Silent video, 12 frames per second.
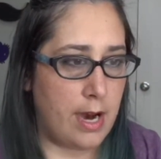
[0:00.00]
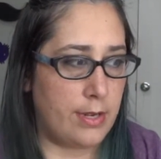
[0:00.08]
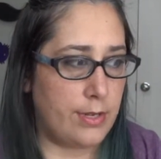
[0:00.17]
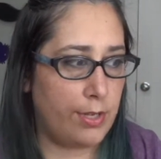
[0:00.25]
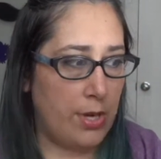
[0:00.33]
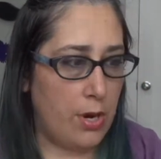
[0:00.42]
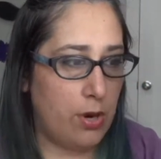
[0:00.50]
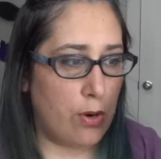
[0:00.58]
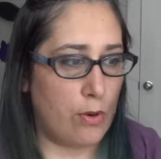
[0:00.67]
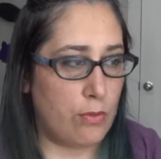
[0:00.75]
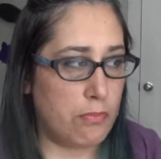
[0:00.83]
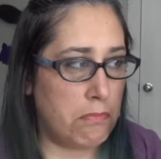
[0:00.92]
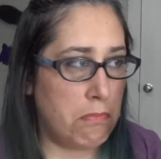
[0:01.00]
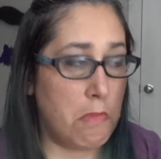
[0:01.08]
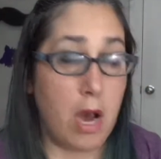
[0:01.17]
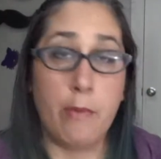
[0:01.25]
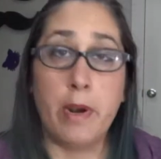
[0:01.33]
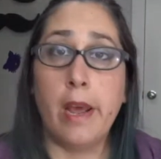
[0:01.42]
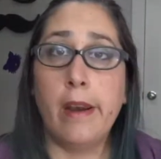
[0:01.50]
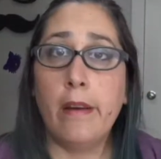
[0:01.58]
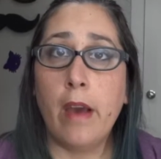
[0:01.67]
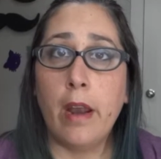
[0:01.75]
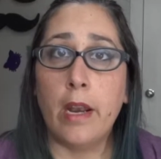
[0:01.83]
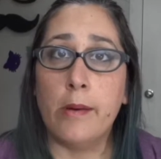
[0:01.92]
So I went ahead and
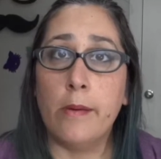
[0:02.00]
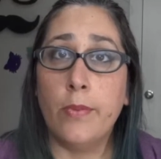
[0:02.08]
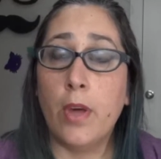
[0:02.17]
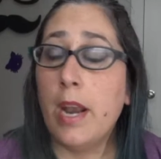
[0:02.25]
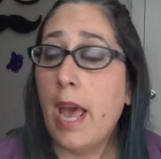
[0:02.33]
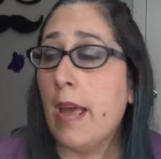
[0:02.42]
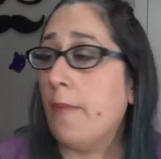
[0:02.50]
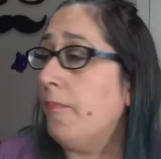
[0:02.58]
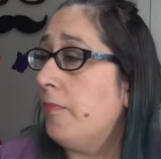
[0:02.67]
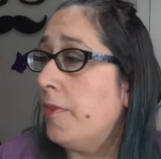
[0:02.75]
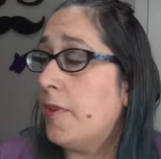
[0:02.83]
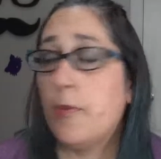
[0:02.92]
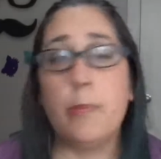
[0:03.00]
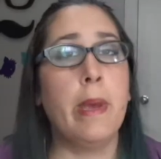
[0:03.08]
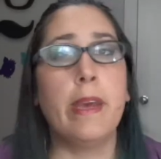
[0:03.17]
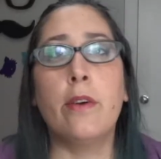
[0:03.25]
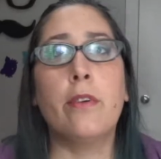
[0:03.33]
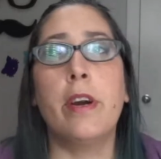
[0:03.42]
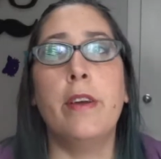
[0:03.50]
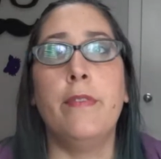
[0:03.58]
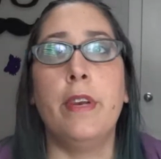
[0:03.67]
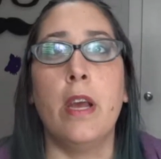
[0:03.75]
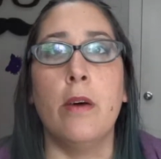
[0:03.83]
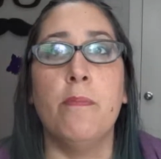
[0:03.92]
got it. I thought, hey, this would make a great
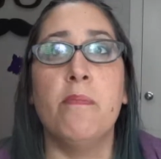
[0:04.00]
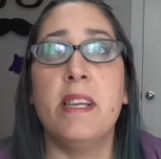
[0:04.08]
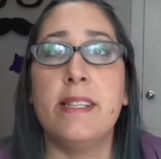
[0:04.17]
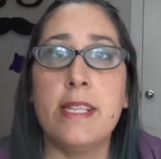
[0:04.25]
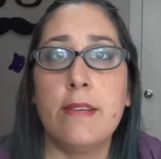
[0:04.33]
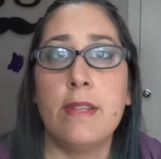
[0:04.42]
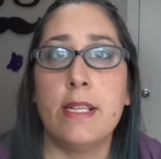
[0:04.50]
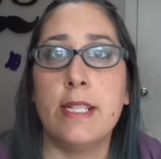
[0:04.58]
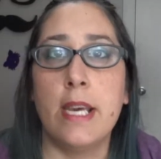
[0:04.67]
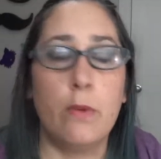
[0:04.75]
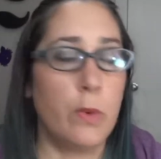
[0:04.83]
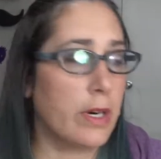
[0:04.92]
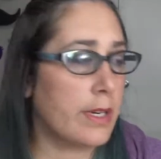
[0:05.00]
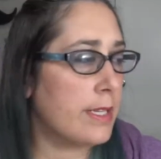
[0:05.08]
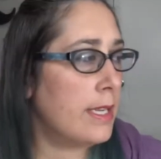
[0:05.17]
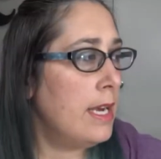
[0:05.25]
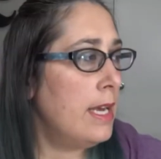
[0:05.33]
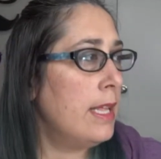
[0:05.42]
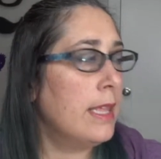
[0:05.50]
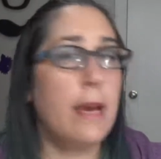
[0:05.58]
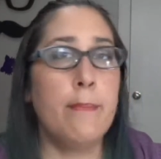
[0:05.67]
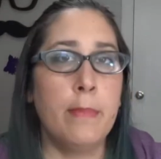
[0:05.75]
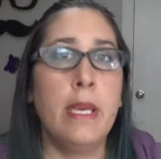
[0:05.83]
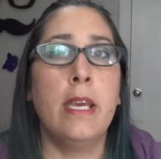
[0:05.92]
video. Let's see if this thing works.
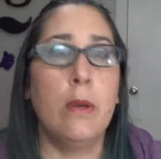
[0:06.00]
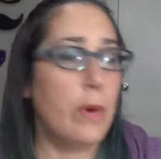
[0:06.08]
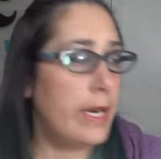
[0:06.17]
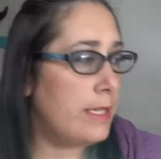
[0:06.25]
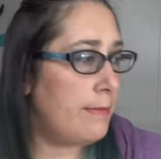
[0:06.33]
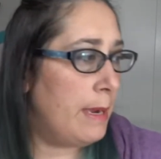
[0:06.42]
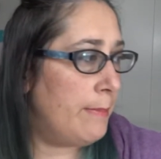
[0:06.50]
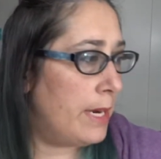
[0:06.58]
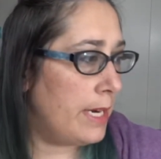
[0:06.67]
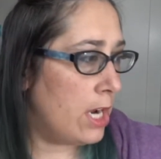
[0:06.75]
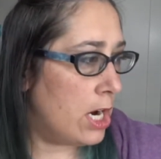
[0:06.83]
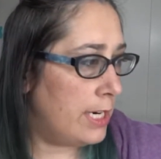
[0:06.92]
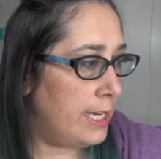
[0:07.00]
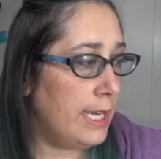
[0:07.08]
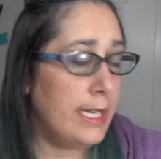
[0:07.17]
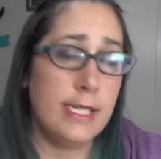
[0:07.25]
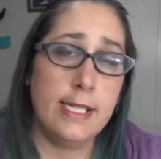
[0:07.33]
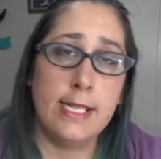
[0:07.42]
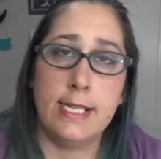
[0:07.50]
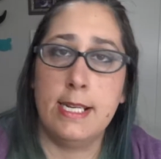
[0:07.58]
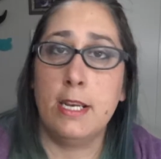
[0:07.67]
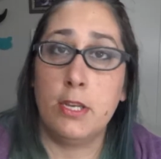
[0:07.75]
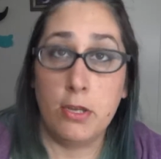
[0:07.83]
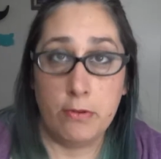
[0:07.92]
Let me waste my money on it to
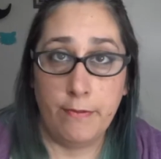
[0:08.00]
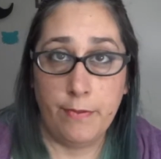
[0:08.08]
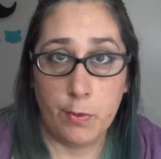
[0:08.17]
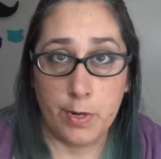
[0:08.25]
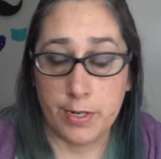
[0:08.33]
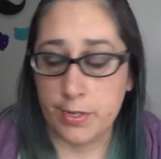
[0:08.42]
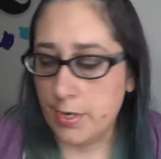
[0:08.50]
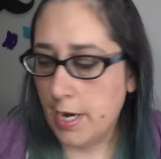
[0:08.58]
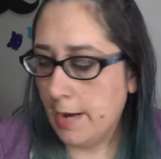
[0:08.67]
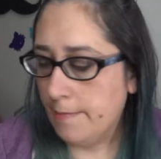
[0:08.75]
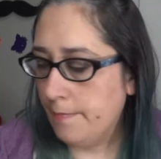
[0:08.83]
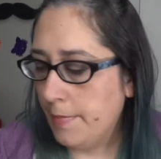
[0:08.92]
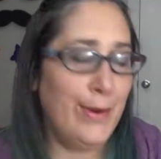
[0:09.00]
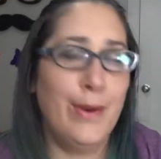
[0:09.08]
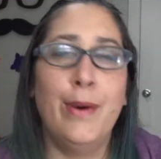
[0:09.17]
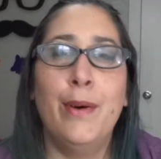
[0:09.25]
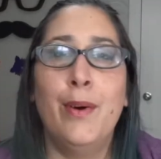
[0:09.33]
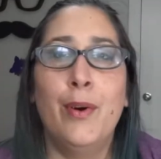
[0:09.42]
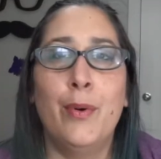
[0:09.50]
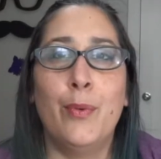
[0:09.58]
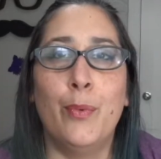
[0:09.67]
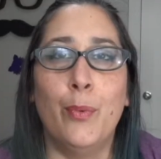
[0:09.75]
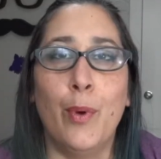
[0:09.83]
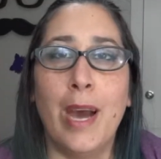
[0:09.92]
tell you if it works or not.
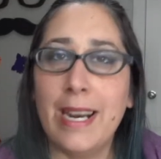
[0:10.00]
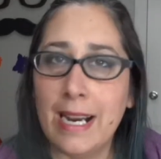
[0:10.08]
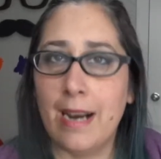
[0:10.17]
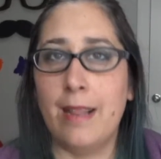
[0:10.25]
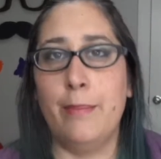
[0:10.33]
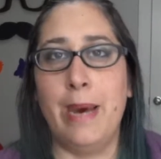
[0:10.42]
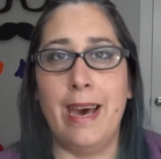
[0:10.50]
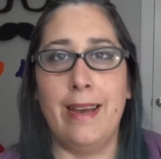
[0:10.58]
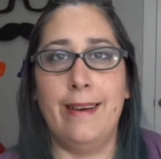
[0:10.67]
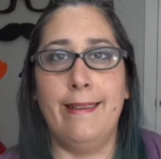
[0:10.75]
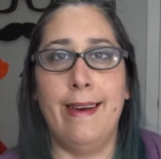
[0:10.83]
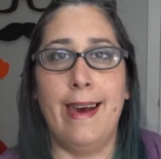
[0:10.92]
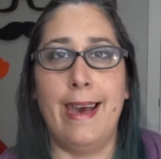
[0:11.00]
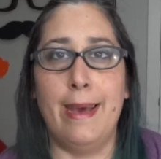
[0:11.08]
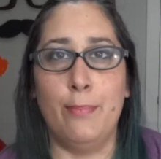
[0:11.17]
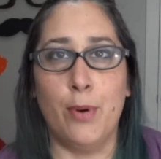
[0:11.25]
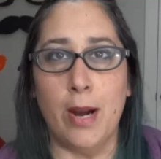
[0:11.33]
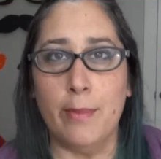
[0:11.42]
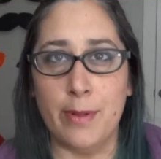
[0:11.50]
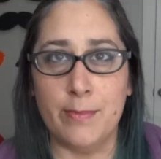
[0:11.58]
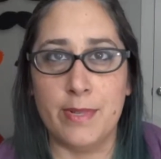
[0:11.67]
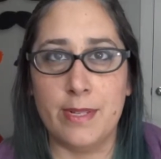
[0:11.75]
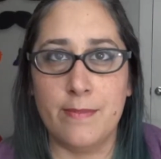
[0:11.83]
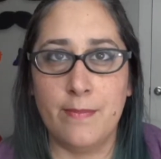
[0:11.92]
Right out of the bat, I had
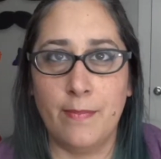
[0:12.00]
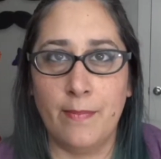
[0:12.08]
problems.